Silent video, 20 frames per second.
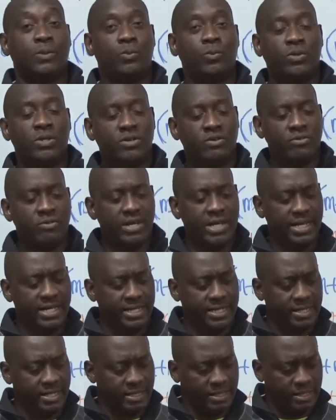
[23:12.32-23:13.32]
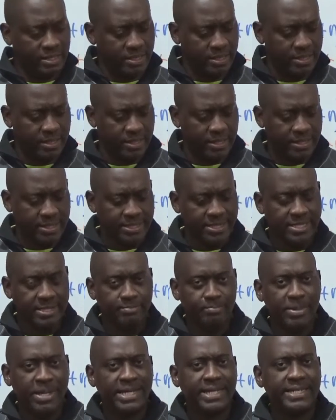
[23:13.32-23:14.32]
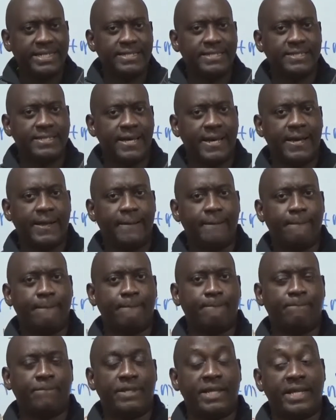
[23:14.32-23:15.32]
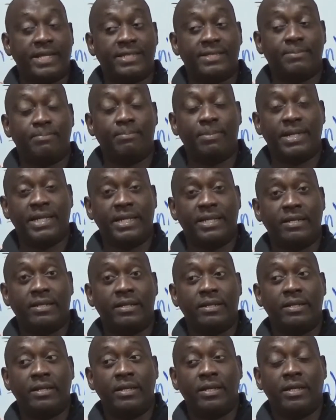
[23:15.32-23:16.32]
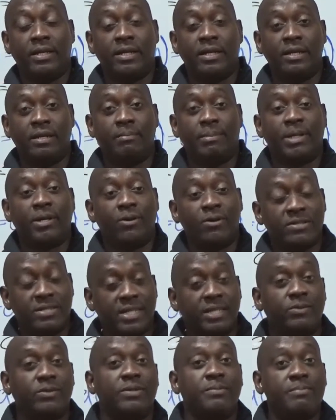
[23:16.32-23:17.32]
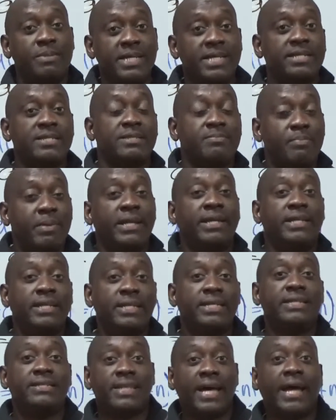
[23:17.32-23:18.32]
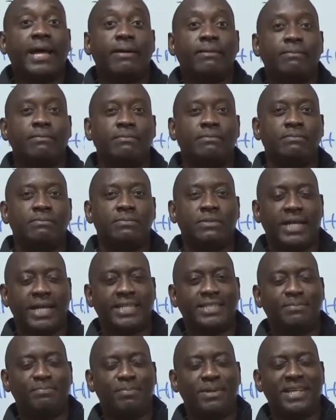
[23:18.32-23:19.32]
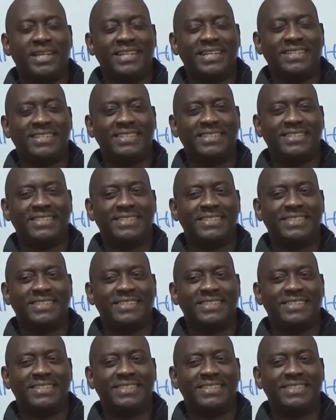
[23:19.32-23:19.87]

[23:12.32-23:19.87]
wouldn't really spend the time to explain, because it would mean spending the time to explain it.